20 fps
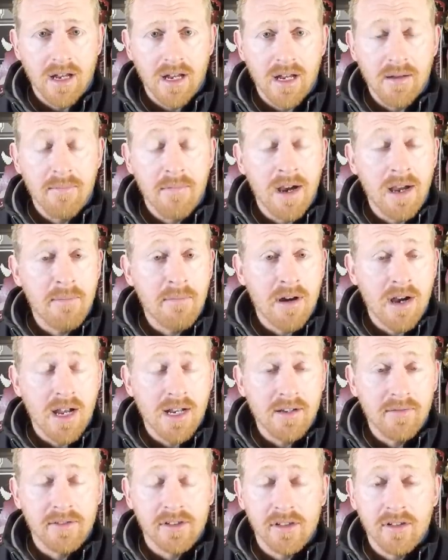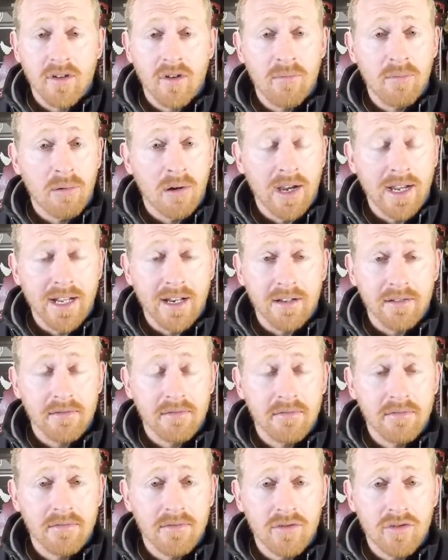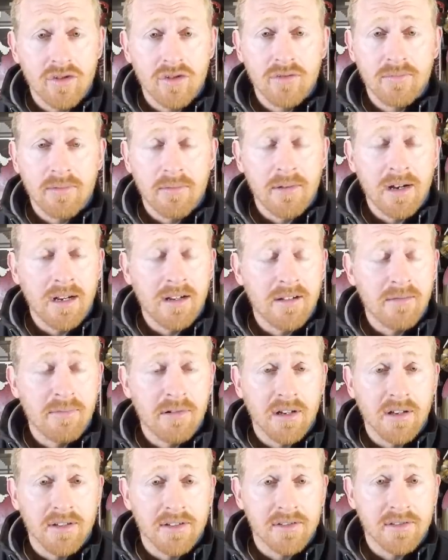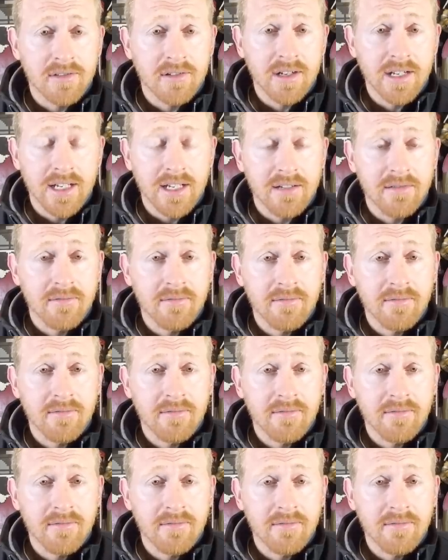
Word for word: In my mind, it was a no-brainer. Super Mario Bros. 3.